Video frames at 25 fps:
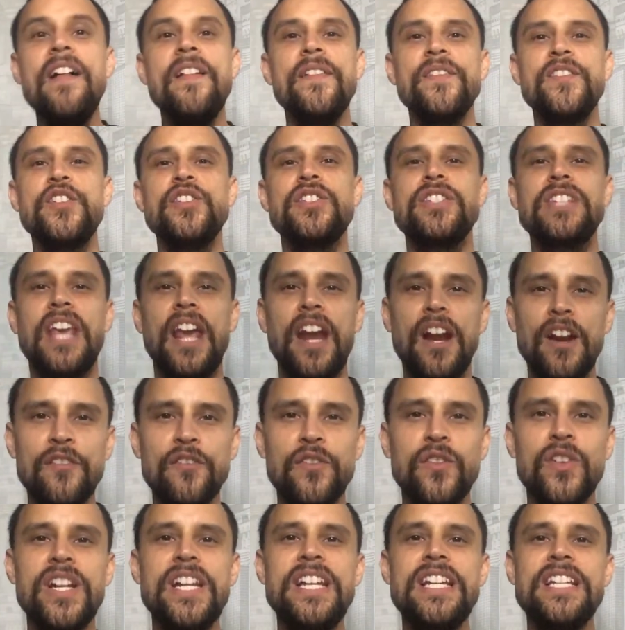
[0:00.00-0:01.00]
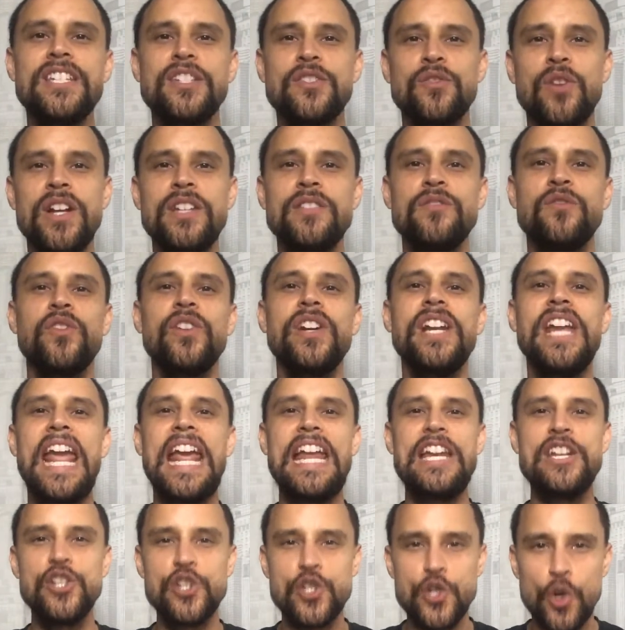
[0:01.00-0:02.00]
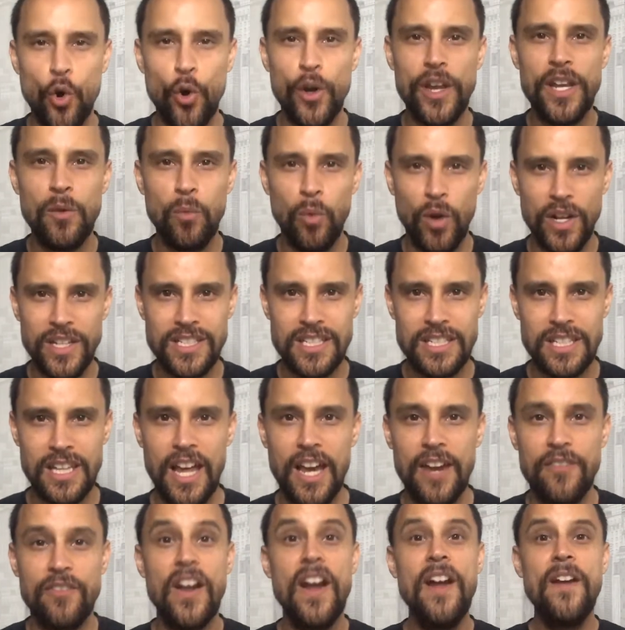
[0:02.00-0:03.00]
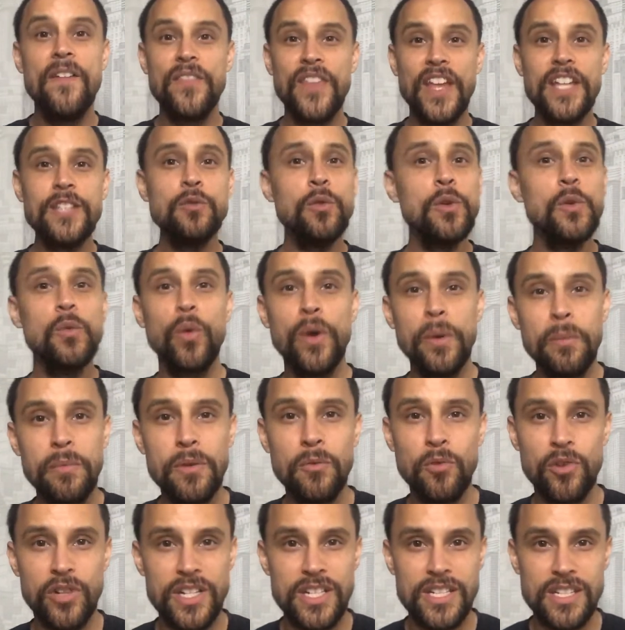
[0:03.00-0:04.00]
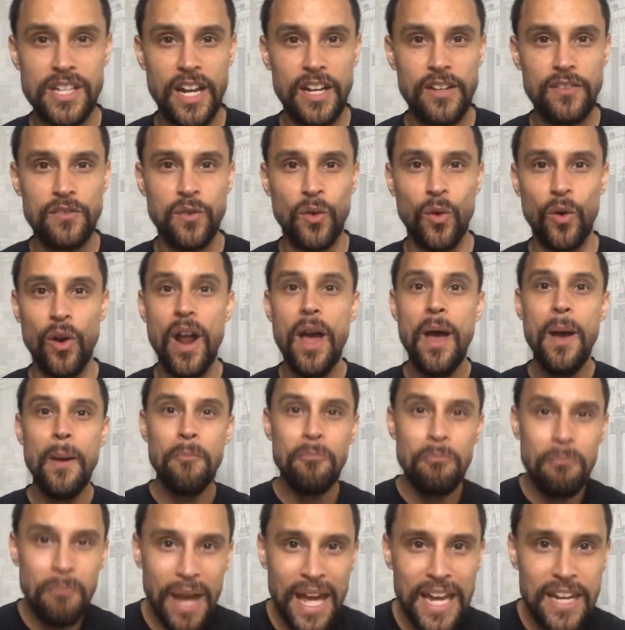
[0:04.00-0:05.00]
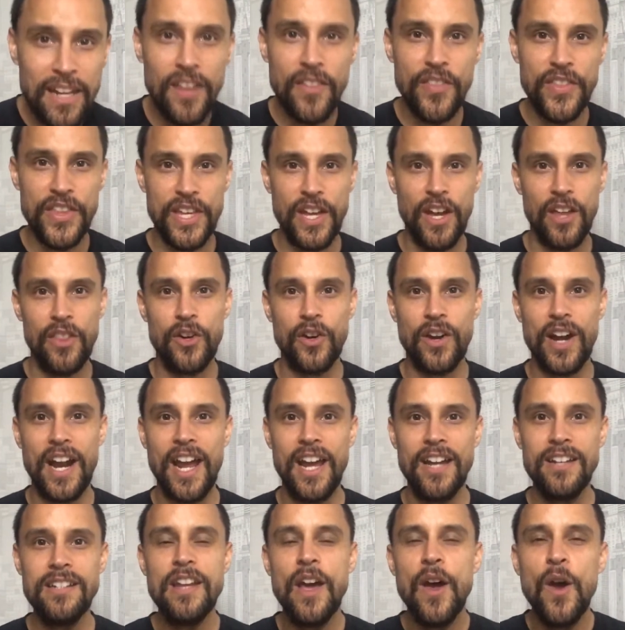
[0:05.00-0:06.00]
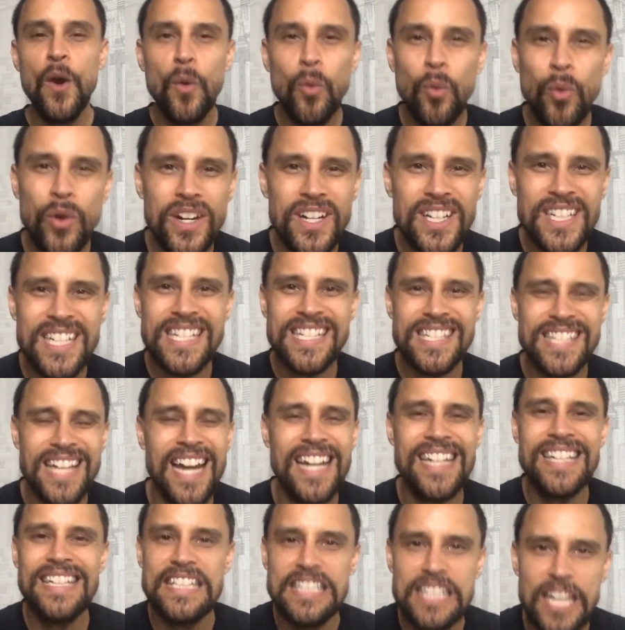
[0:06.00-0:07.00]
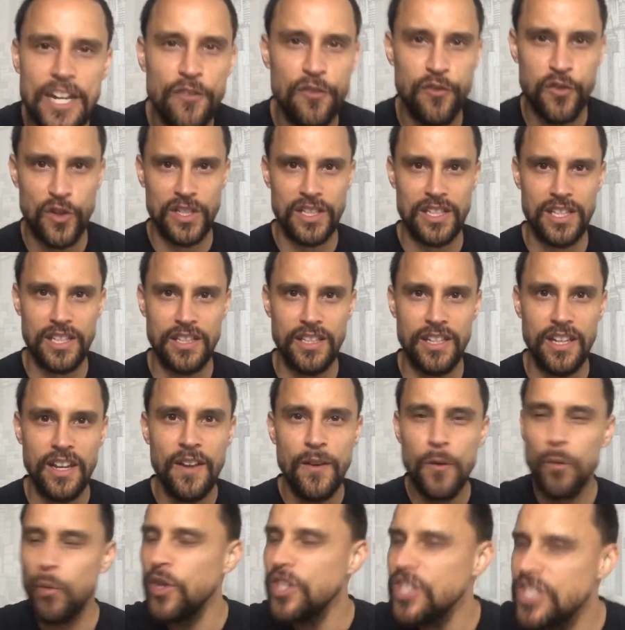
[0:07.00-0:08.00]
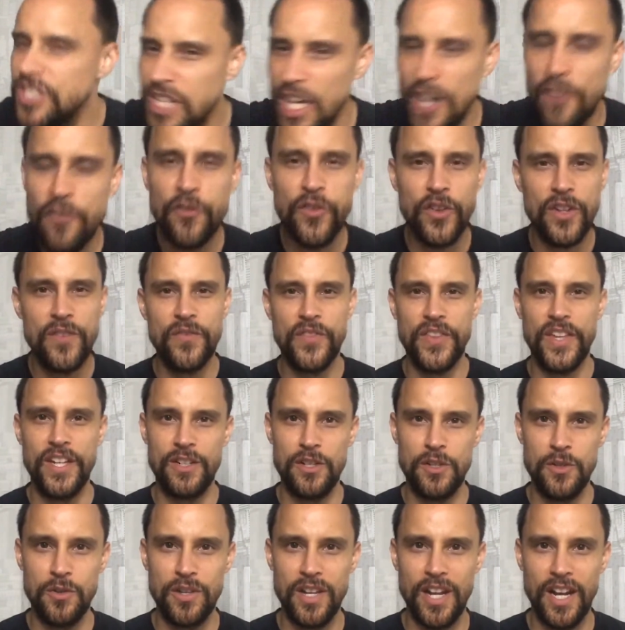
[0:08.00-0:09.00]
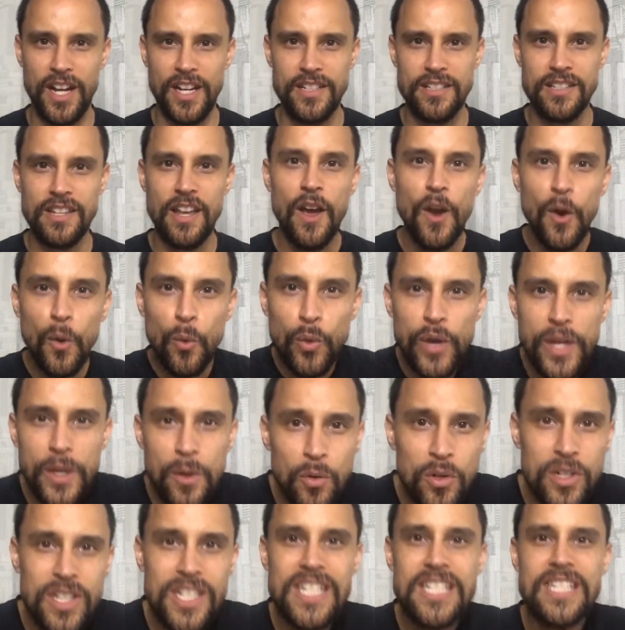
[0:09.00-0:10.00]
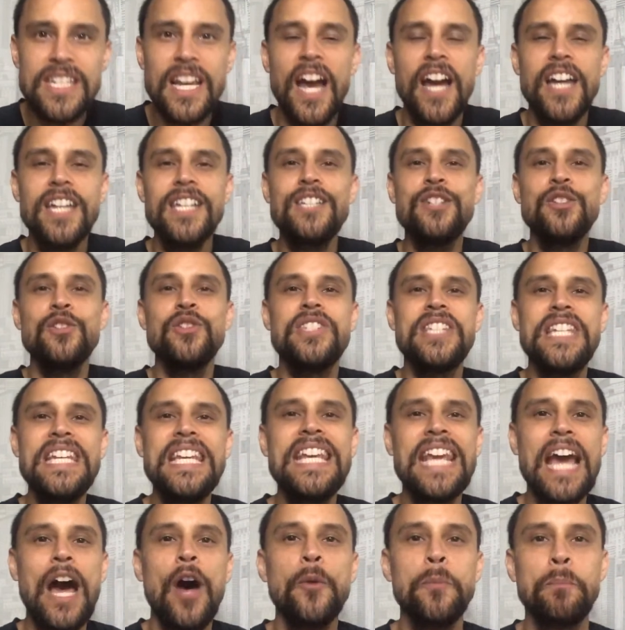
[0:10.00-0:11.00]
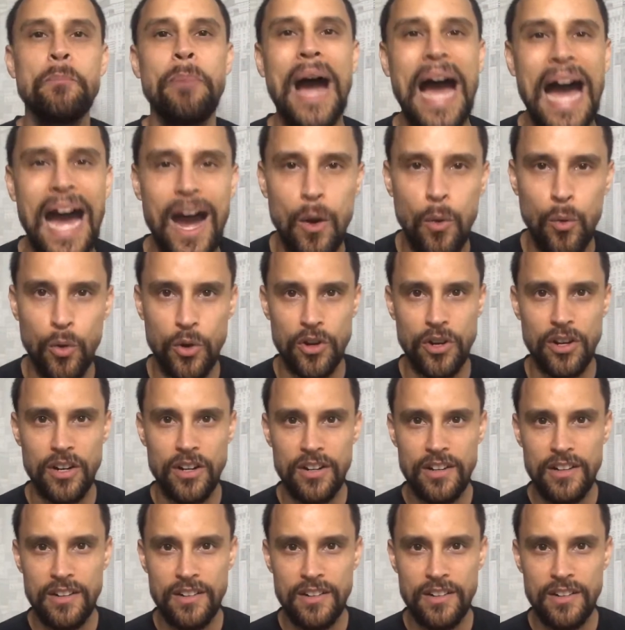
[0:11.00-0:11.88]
just carefree, stress-free, enjoying one's life. That's what women were designed for. Men, on the other hand, we're designed differently. We're different than you guys. We were designed to seek out power,